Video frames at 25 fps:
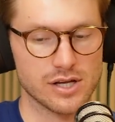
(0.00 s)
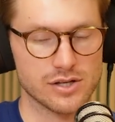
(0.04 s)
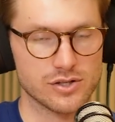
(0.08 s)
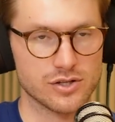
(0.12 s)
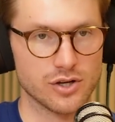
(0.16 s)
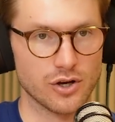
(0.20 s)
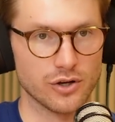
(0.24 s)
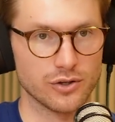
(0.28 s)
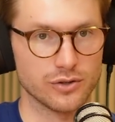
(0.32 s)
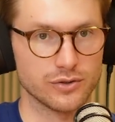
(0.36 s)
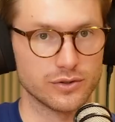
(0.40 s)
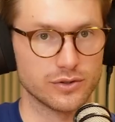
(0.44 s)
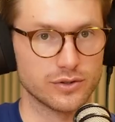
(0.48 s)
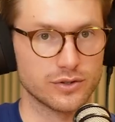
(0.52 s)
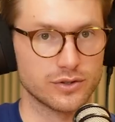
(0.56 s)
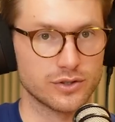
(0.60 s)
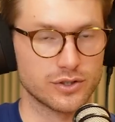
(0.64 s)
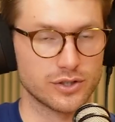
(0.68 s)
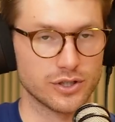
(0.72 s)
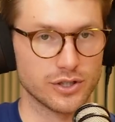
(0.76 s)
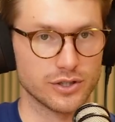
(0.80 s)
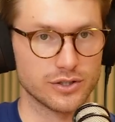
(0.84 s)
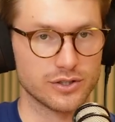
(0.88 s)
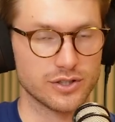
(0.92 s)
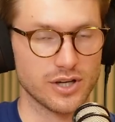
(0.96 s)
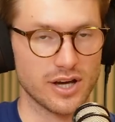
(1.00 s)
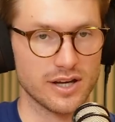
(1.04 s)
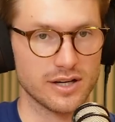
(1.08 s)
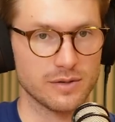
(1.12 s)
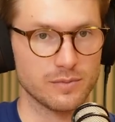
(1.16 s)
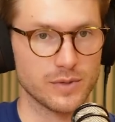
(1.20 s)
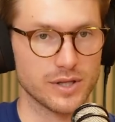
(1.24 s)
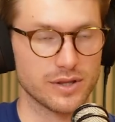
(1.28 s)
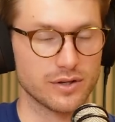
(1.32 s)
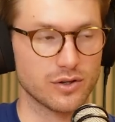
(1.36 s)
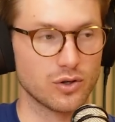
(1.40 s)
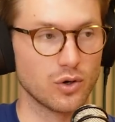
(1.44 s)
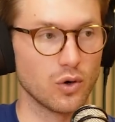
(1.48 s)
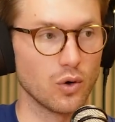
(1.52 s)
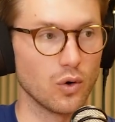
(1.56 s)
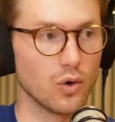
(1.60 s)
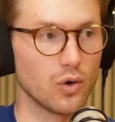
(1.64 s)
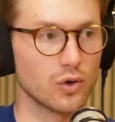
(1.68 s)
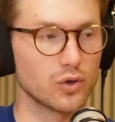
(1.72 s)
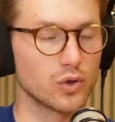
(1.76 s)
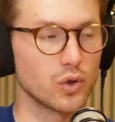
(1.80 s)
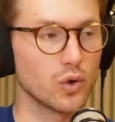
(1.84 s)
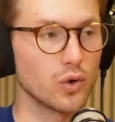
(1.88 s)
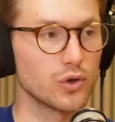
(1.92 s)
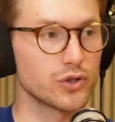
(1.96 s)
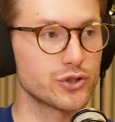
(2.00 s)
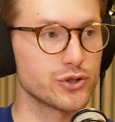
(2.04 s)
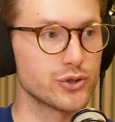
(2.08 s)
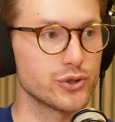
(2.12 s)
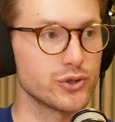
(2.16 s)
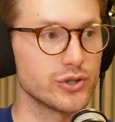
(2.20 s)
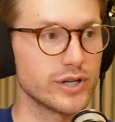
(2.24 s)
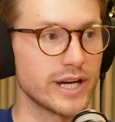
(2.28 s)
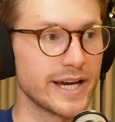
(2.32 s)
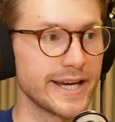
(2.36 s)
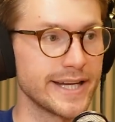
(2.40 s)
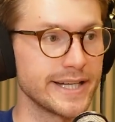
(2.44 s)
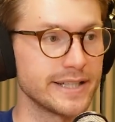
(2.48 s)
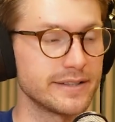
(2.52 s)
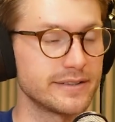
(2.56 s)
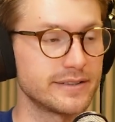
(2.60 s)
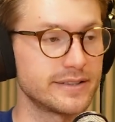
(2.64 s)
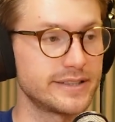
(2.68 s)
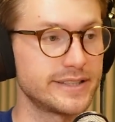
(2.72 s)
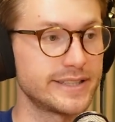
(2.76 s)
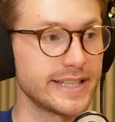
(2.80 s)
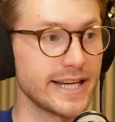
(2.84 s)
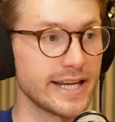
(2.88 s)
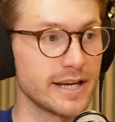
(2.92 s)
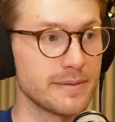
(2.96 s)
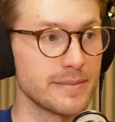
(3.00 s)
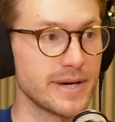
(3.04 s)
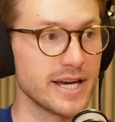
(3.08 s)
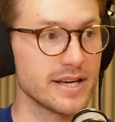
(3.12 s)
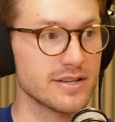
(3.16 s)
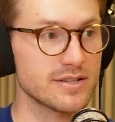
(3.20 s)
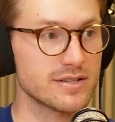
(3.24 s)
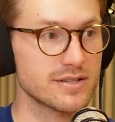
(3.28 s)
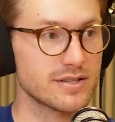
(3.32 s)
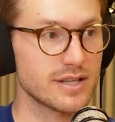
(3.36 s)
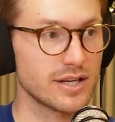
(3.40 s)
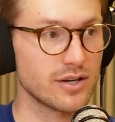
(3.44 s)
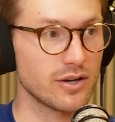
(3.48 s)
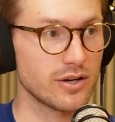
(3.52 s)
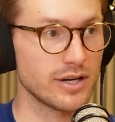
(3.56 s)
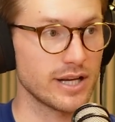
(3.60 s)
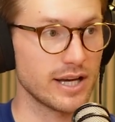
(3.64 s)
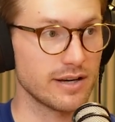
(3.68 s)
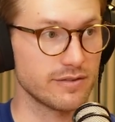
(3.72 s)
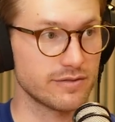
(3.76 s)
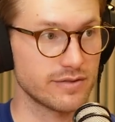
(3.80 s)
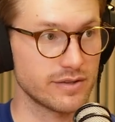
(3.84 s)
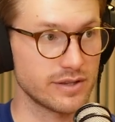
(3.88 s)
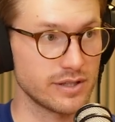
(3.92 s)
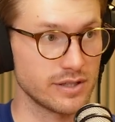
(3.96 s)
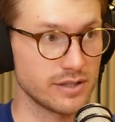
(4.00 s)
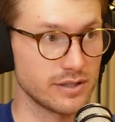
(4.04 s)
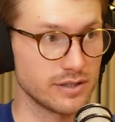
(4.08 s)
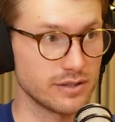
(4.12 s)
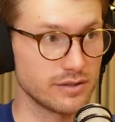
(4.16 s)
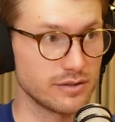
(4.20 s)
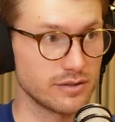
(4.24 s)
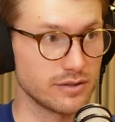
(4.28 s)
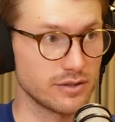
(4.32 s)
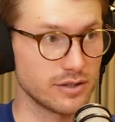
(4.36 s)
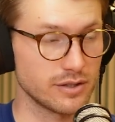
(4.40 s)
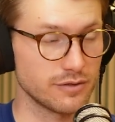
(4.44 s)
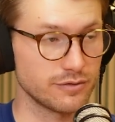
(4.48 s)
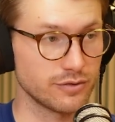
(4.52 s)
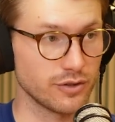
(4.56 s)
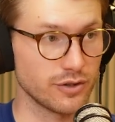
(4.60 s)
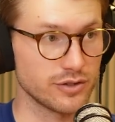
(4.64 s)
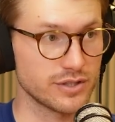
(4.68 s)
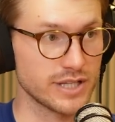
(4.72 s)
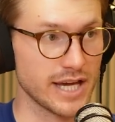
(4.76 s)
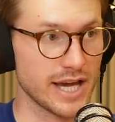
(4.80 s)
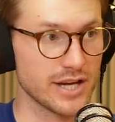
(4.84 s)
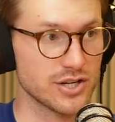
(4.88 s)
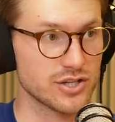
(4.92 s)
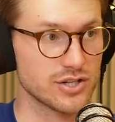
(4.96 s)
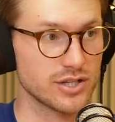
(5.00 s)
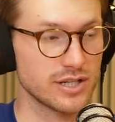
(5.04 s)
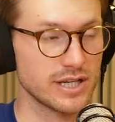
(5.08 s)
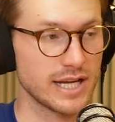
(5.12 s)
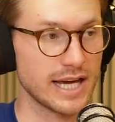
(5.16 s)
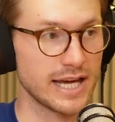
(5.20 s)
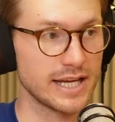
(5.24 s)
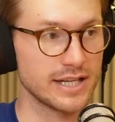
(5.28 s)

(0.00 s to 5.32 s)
So to tie it in with Core do a DMS. They don't have the flotation.